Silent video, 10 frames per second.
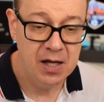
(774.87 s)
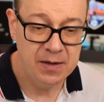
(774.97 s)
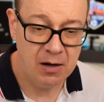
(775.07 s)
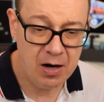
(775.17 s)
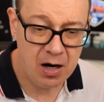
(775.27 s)

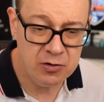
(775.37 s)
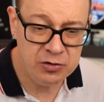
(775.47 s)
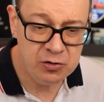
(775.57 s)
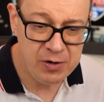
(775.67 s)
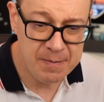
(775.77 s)
Now, how
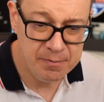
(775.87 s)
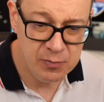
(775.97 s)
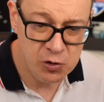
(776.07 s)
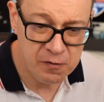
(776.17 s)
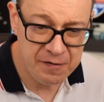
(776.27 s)
do we
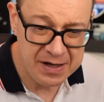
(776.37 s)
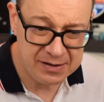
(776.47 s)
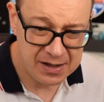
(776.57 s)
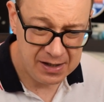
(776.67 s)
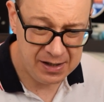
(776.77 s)
move
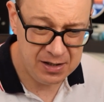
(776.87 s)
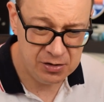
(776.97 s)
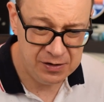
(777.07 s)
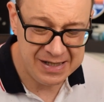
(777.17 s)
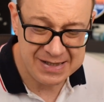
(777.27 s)
it
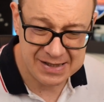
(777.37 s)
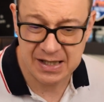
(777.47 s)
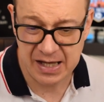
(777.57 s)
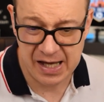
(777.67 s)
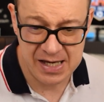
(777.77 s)
into this
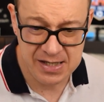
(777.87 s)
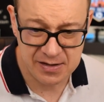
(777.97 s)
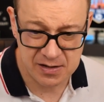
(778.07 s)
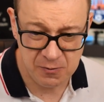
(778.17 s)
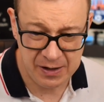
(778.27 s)
case
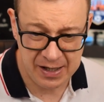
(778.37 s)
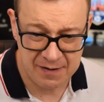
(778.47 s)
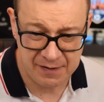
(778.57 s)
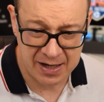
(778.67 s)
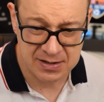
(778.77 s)
so we
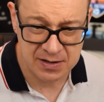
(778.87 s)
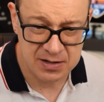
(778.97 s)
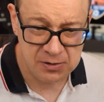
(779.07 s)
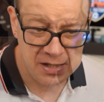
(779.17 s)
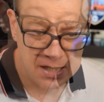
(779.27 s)
have access
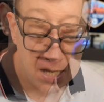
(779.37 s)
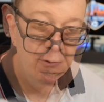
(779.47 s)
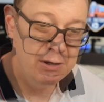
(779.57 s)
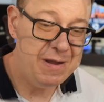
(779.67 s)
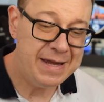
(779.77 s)
to it?
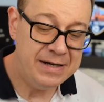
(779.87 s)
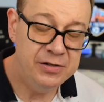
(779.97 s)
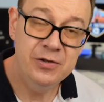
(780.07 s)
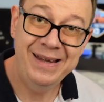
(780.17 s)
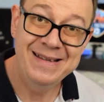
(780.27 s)
What we can
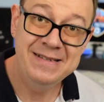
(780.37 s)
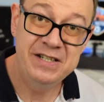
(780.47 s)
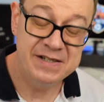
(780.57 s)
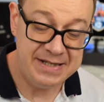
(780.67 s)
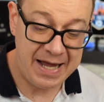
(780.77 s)
do is
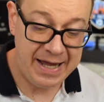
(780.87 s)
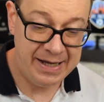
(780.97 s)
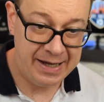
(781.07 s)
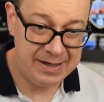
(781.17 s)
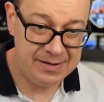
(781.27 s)
just
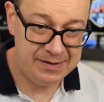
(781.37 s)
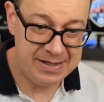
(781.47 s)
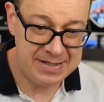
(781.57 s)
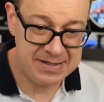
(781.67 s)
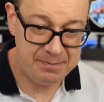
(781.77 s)
add
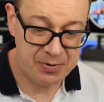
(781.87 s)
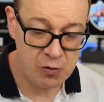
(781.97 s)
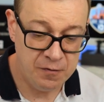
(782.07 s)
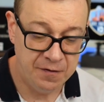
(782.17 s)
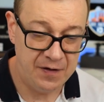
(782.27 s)
this
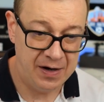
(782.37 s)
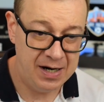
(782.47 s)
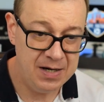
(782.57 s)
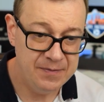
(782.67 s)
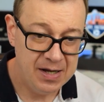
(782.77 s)

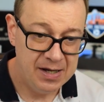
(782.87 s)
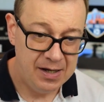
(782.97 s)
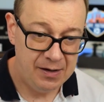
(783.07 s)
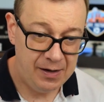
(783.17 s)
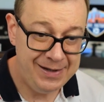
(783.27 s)
profile
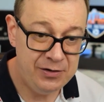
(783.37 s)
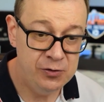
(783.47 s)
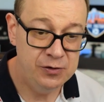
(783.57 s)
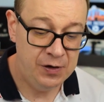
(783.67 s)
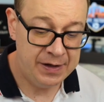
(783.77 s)
into the